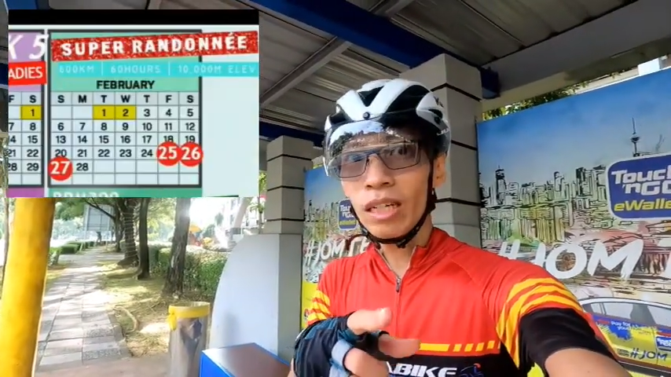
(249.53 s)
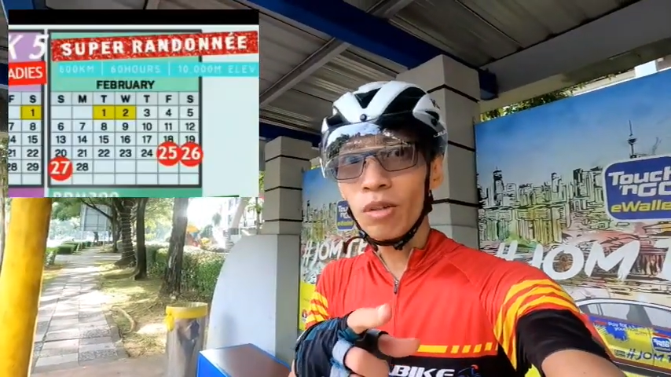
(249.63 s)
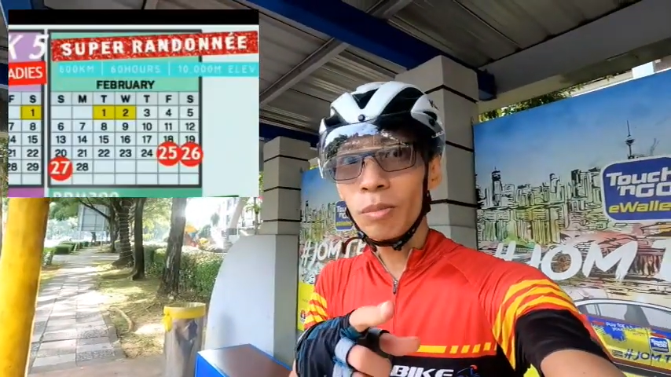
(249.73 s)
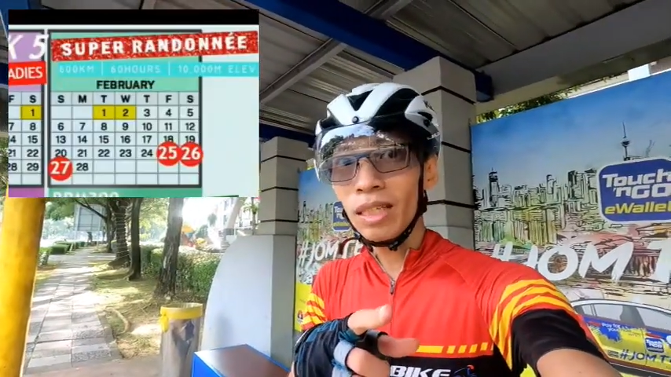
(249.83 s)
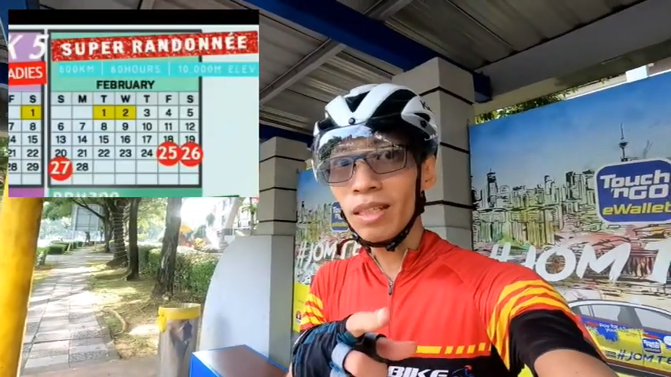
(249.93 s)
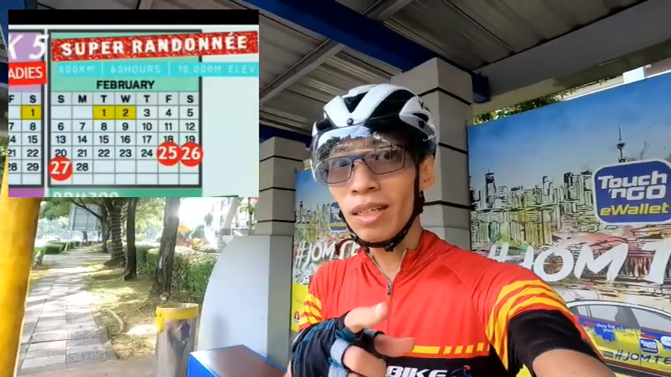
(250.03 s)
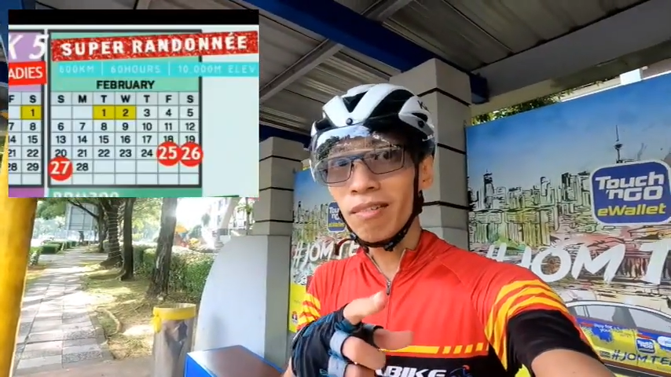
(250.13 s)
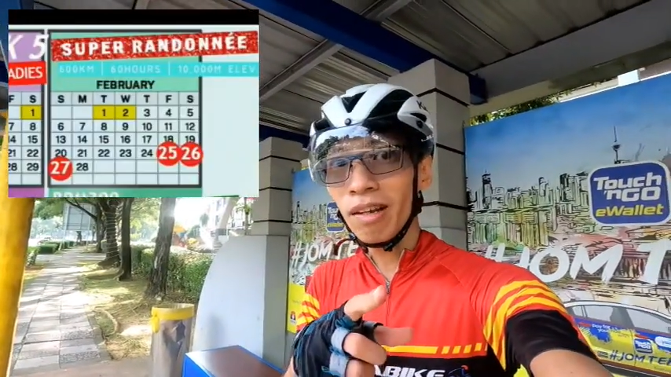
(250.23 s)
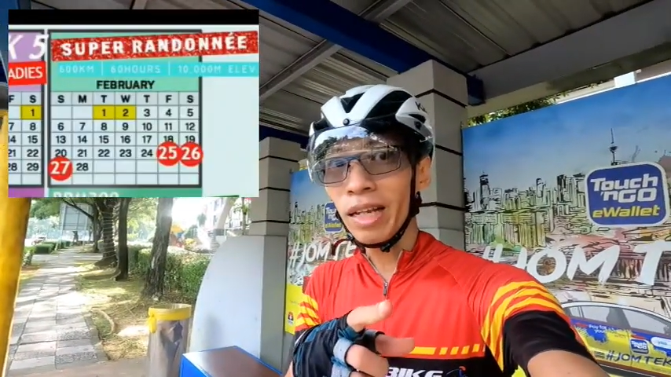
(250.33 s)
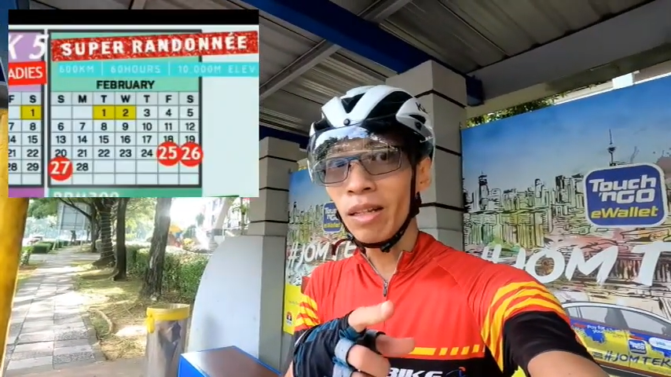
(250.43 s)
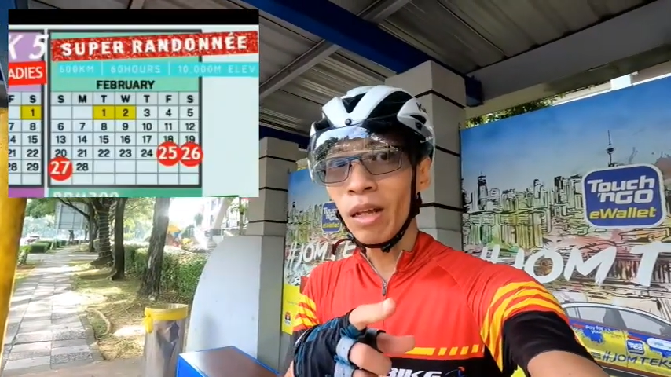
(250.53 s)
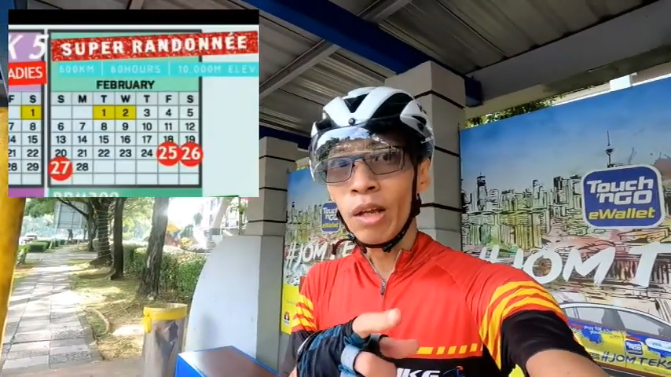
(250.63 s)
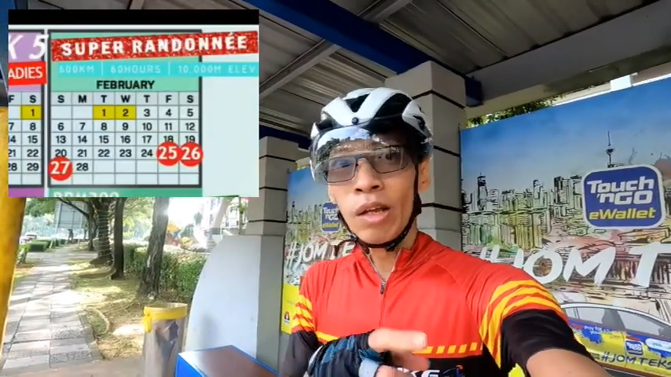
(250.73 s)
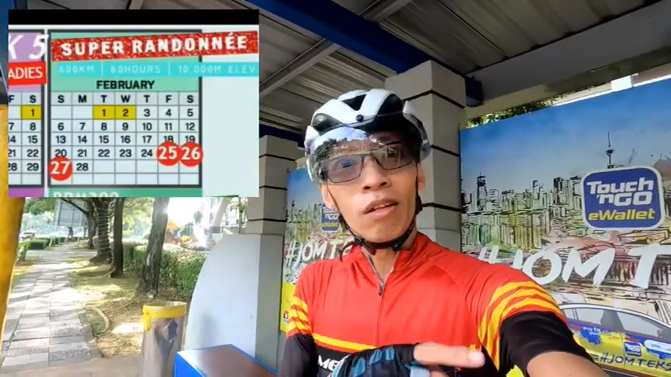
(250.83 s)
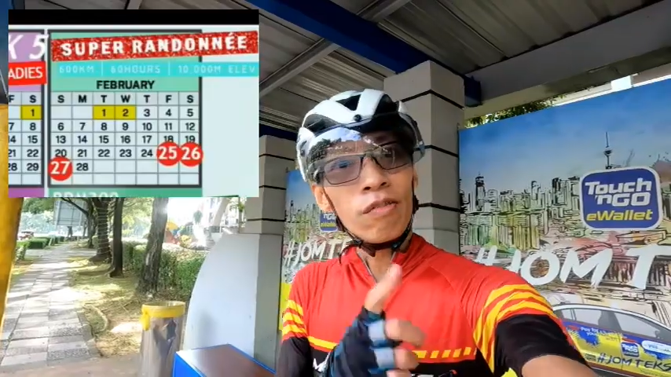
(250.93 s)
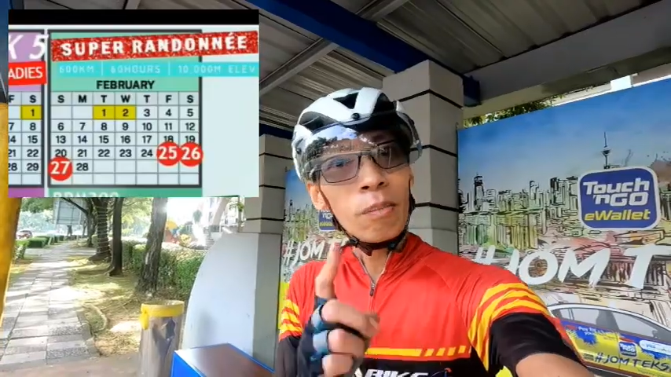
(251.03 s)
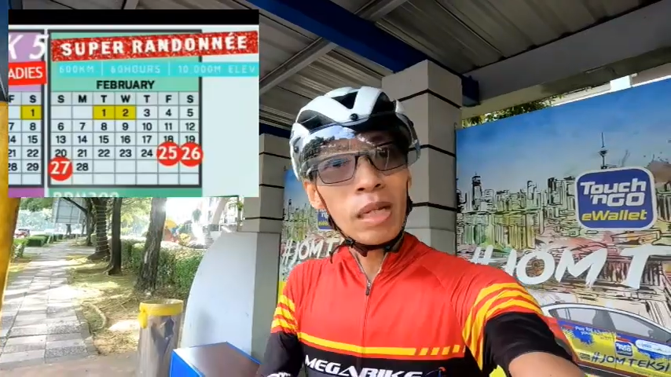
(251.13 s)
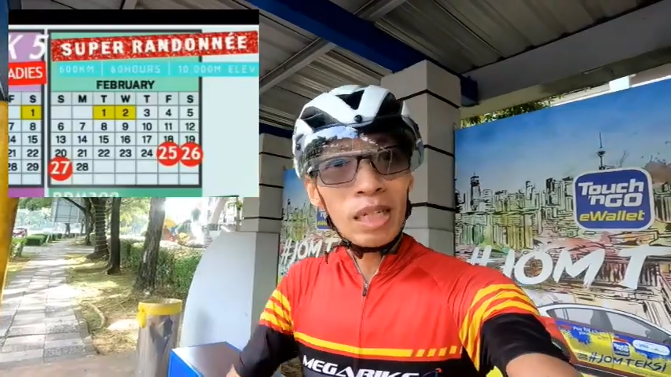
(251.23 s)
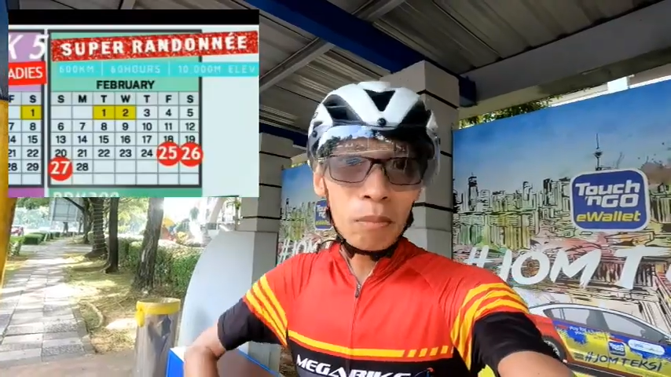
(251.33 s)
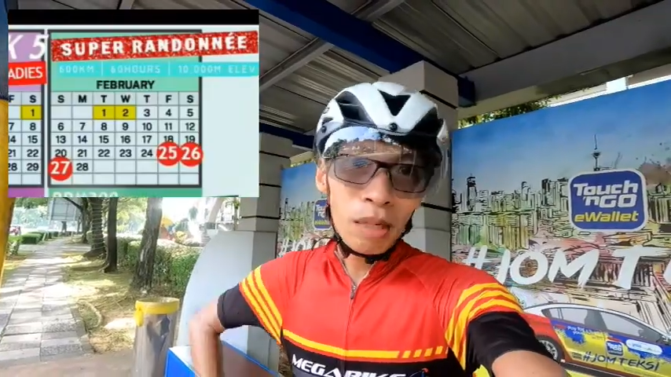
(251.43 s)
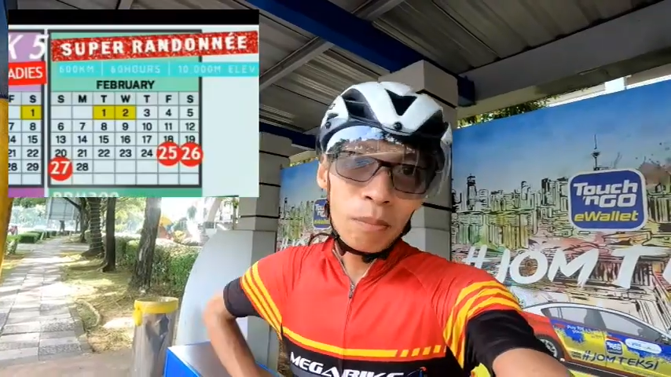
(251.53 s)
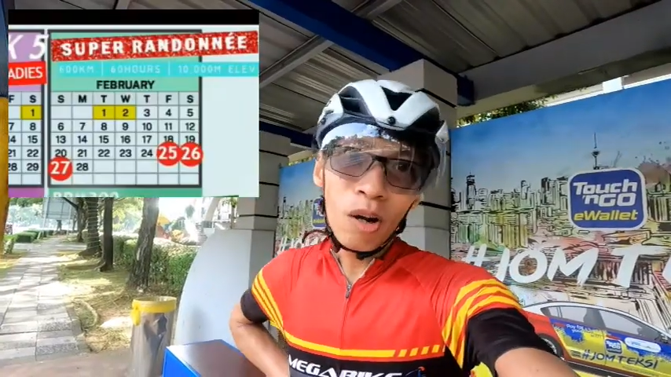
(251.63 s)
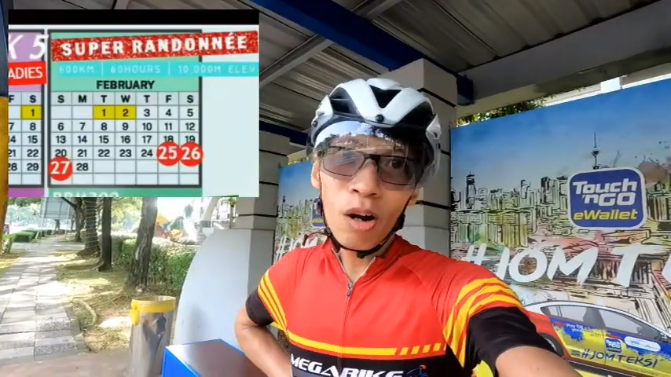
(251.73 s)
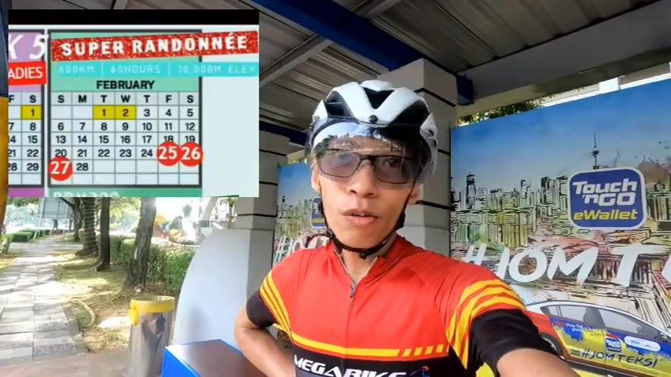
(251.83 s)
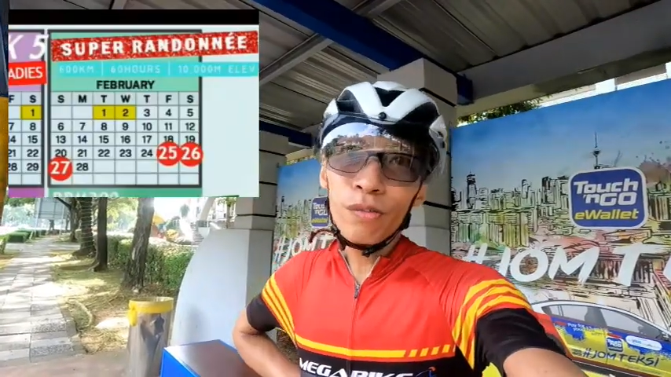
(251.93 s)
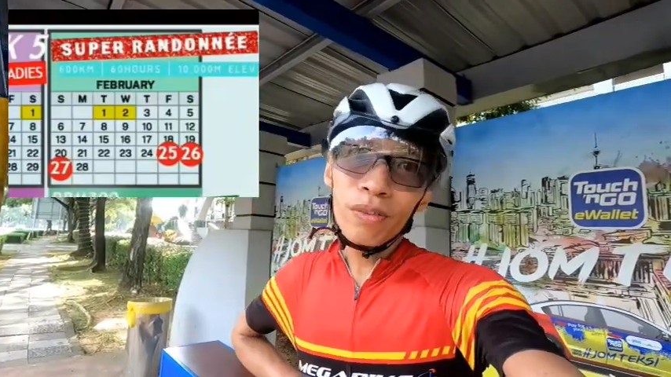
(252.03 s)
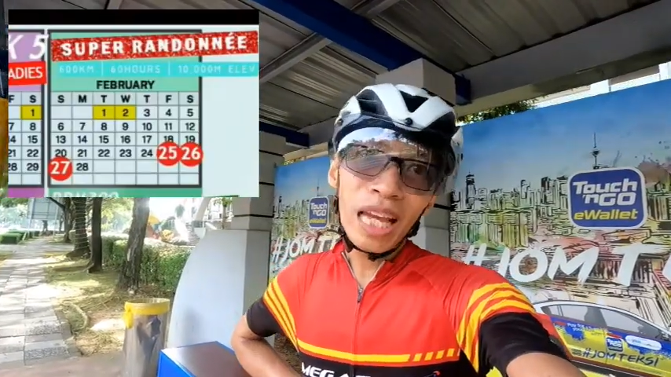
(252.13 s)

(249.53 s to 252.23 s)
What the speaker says: kilometer ride with a minimum of